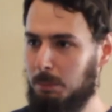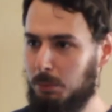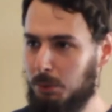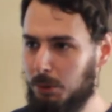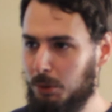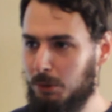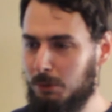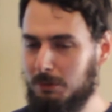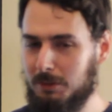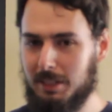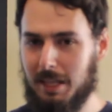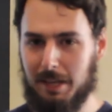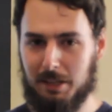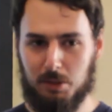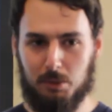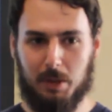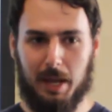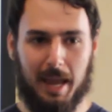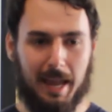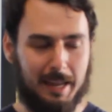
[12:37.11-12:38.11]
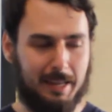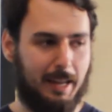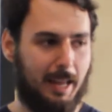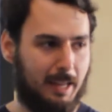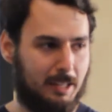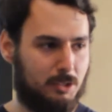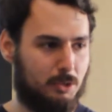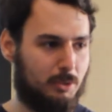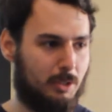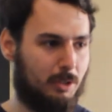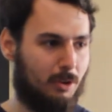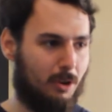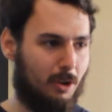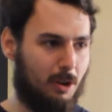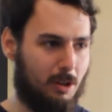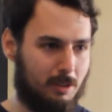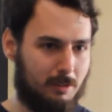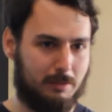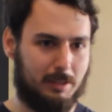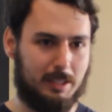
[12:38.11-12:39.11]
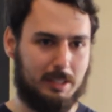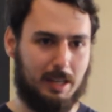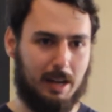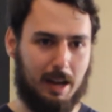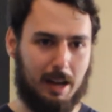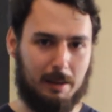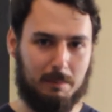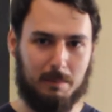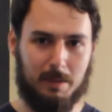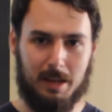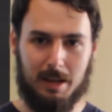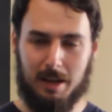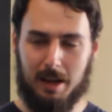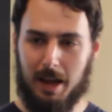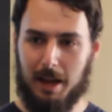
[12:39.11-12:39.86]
proves that you can't answer it all of the time,